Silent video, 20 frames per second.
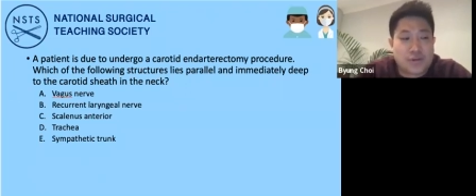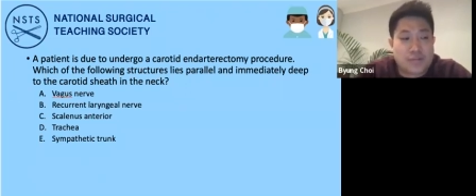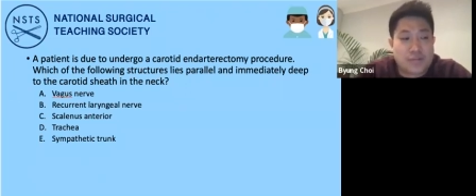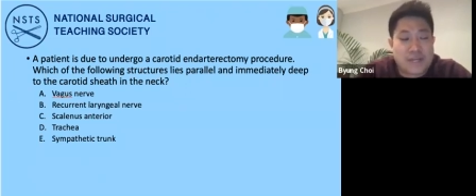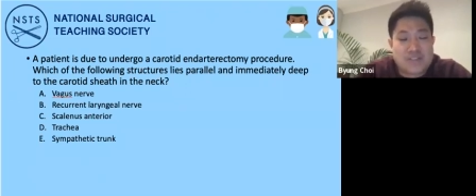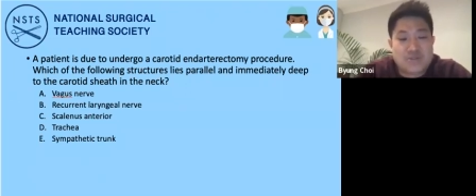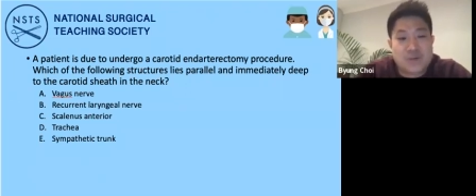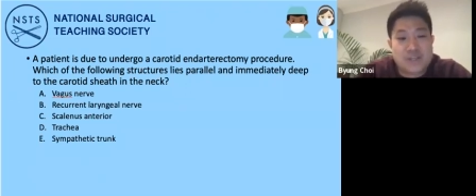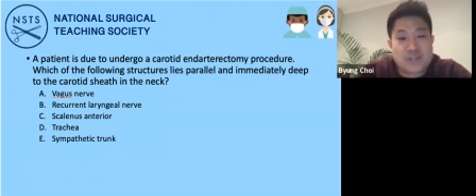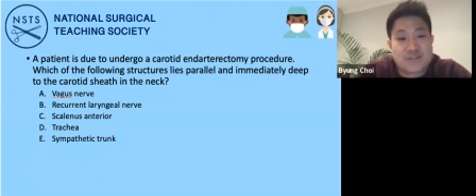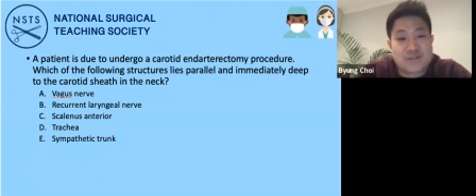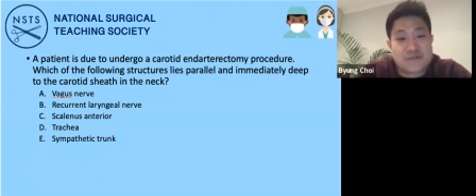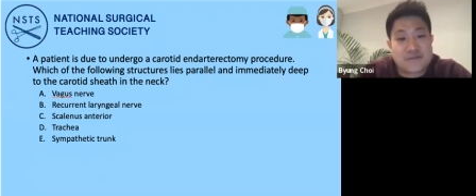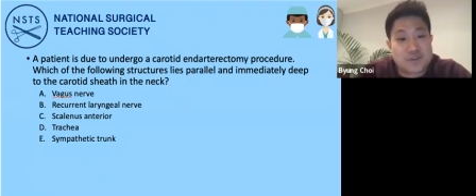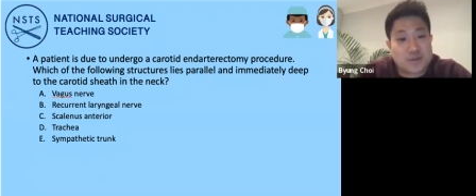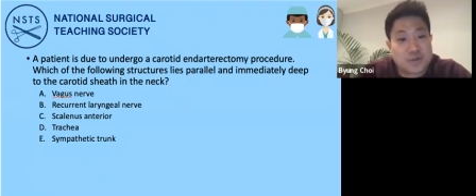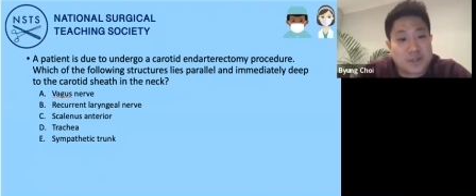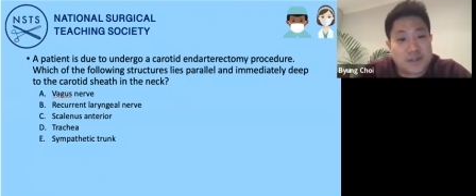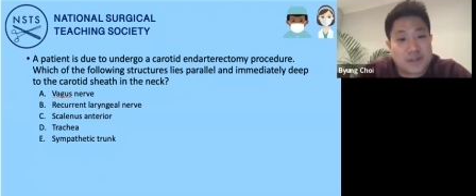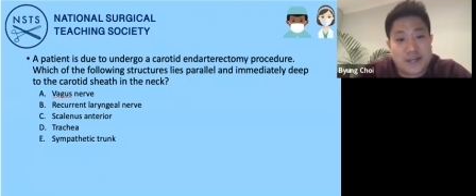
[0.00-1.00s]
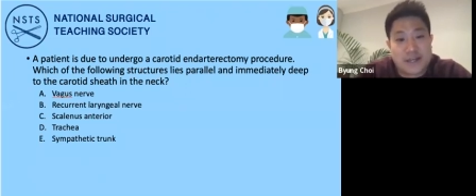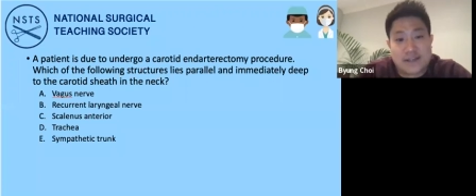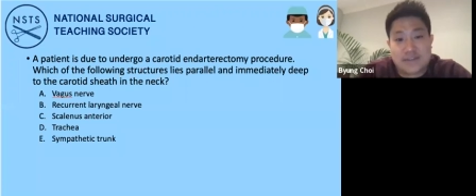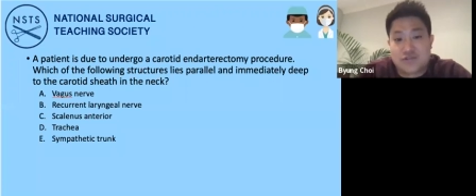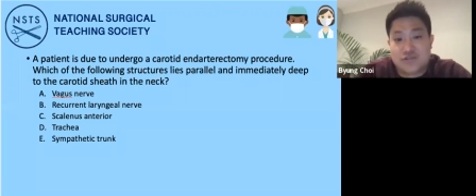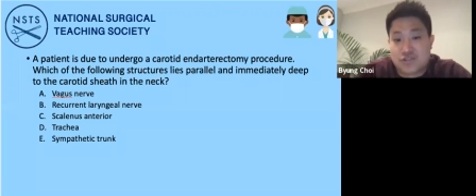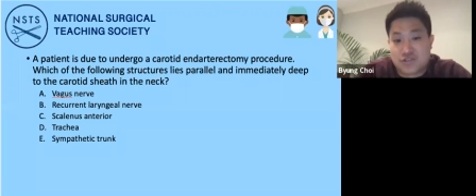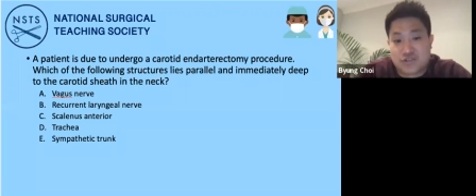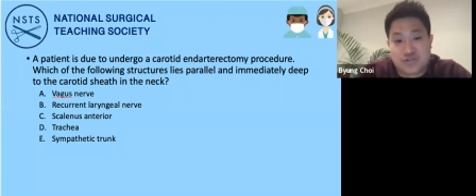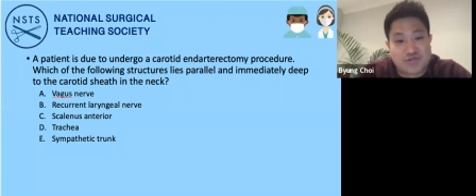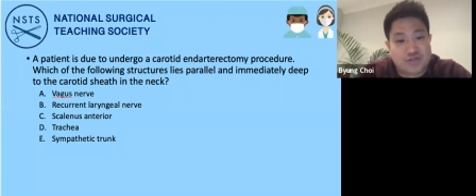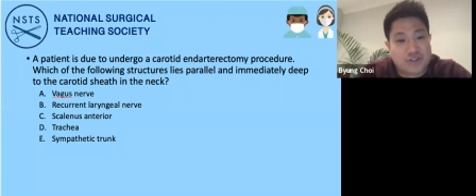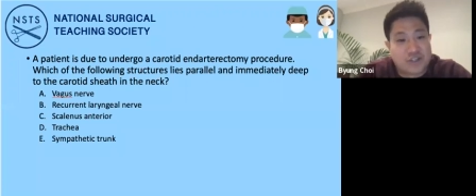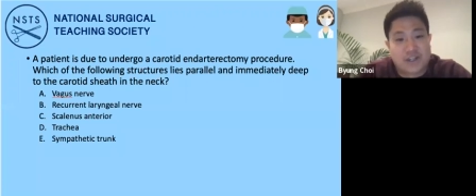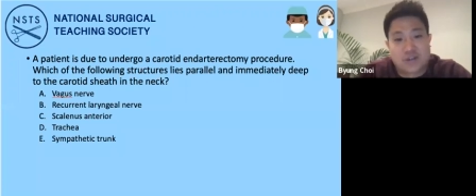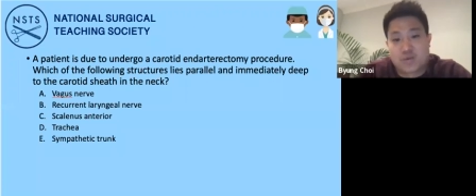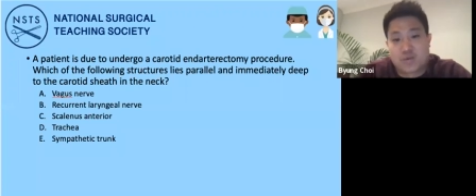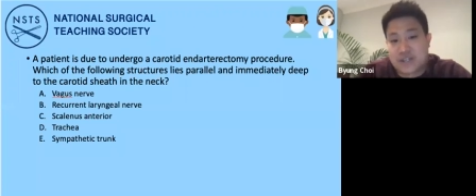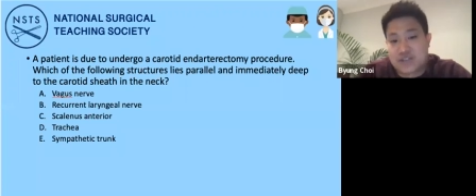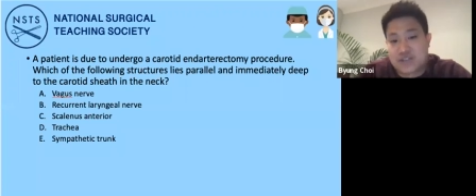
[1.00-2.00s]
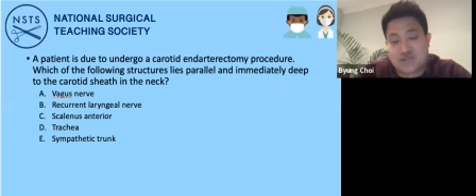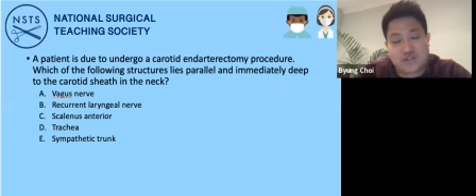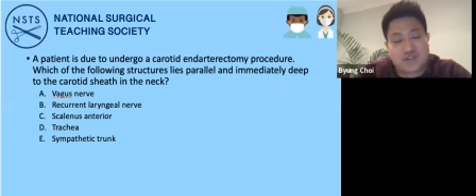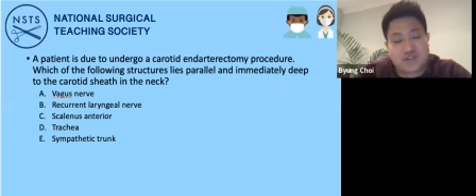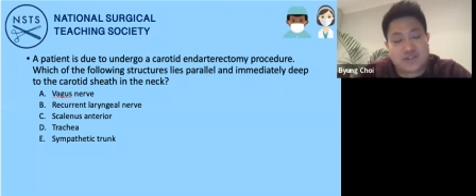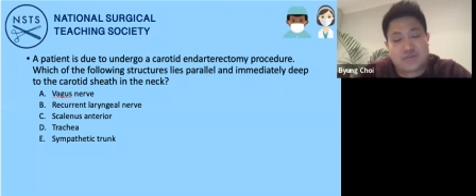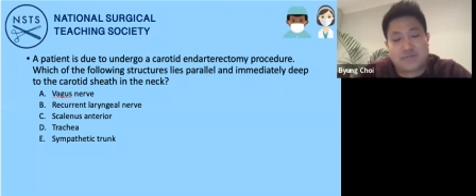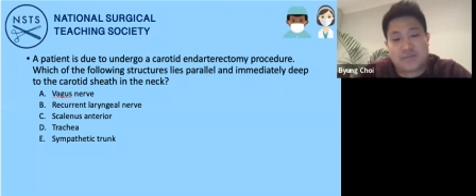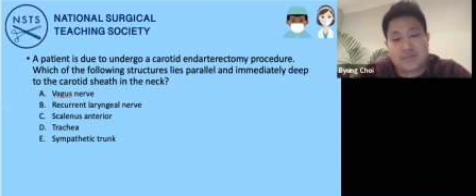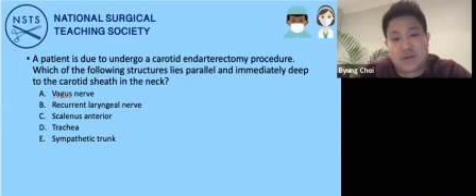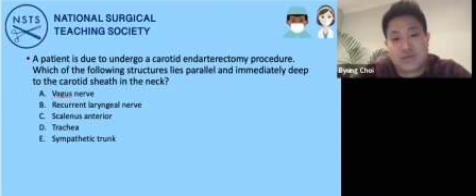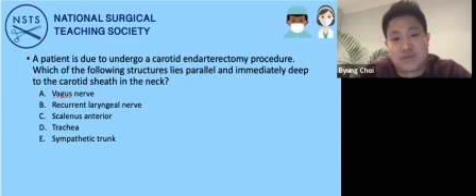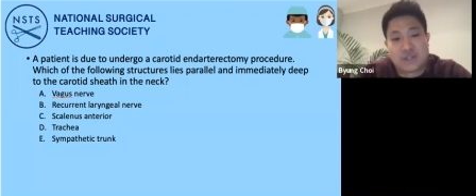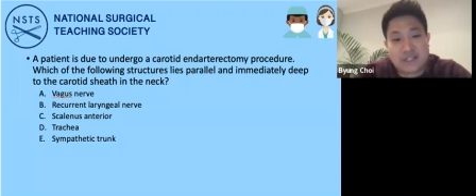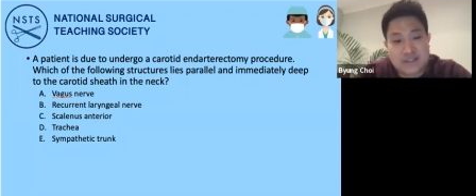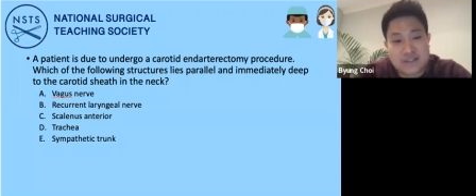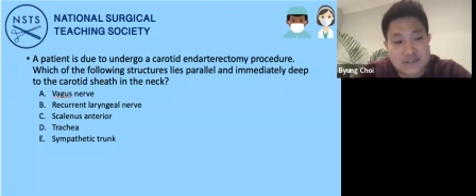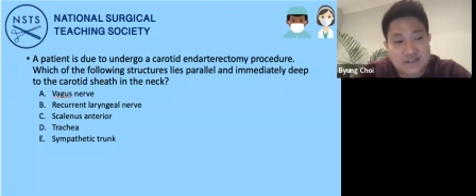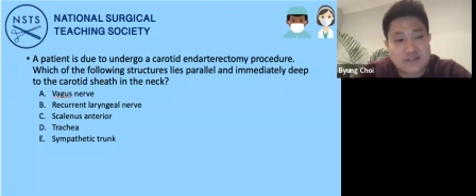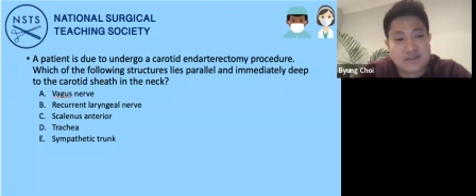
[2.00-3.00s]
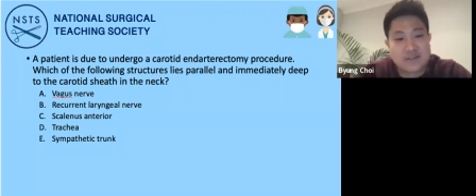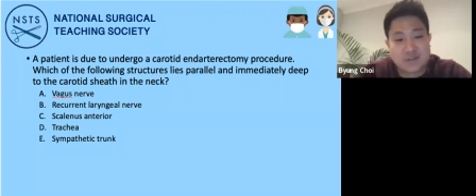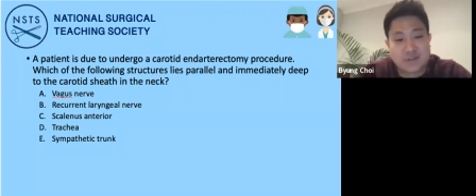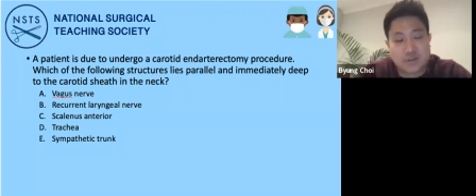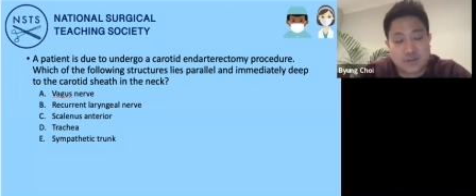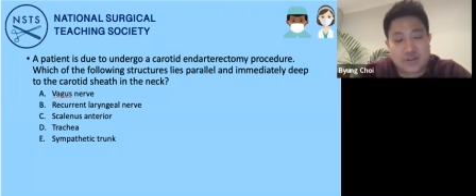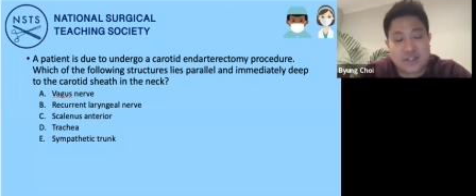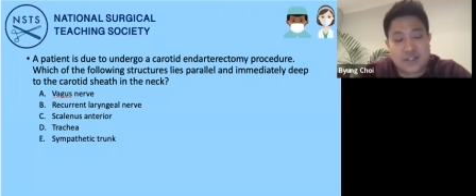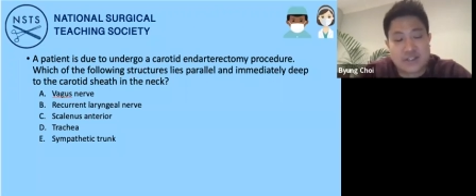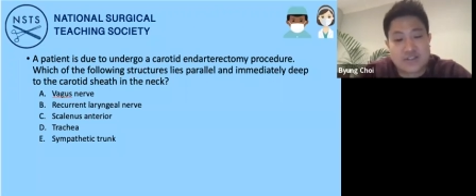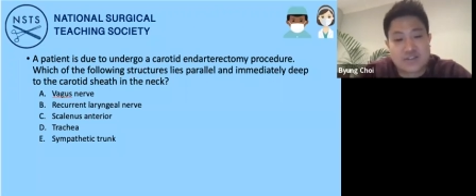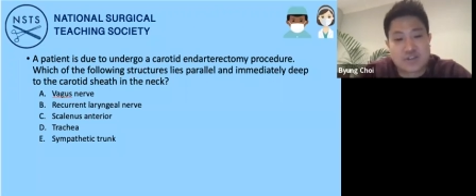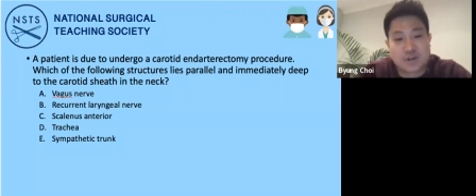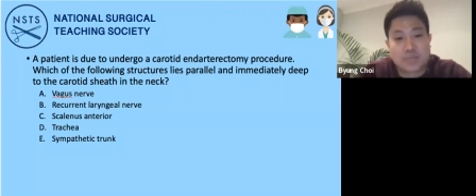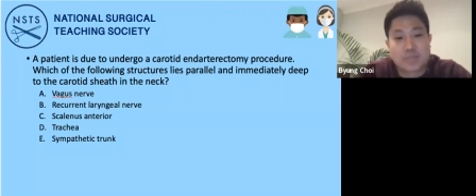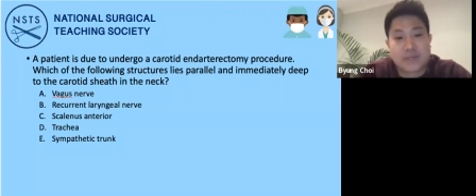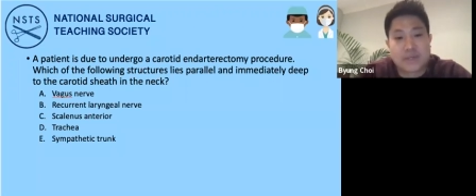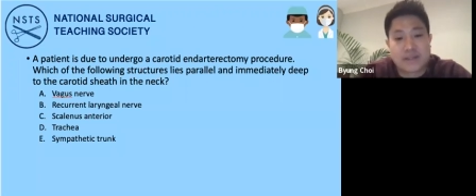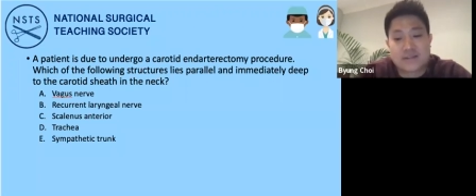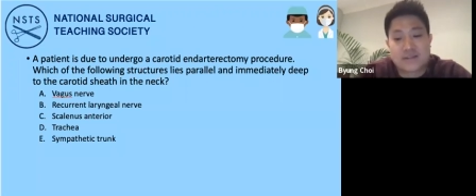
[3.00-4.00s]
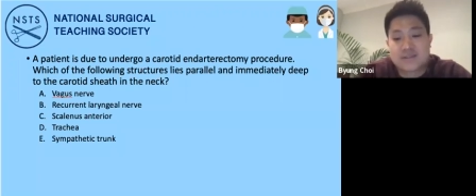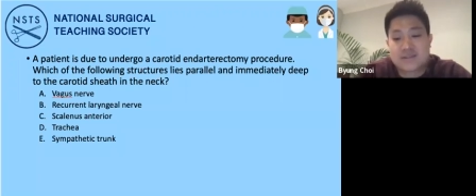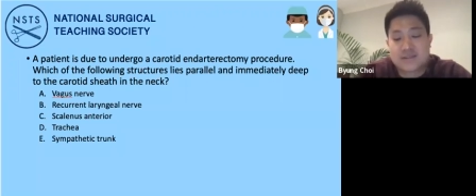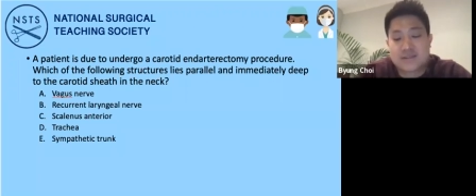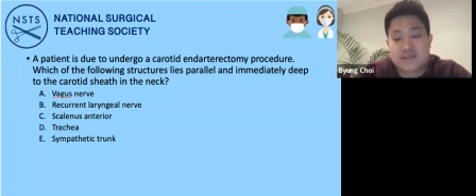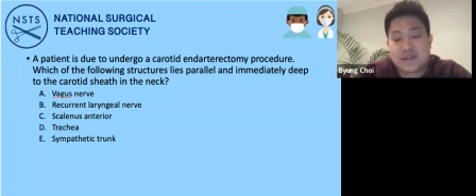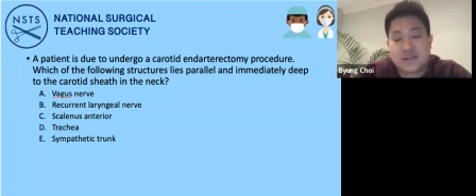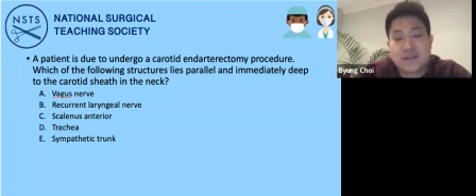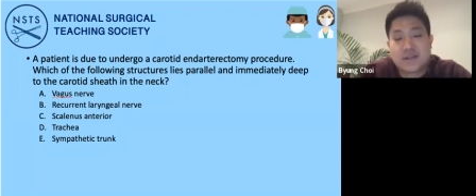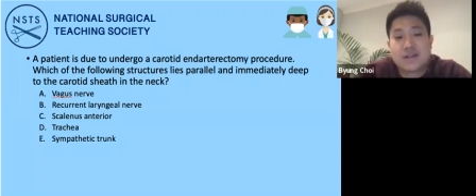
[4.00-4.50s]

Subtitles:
the best ways of doing that is just drilling questions about on these topics.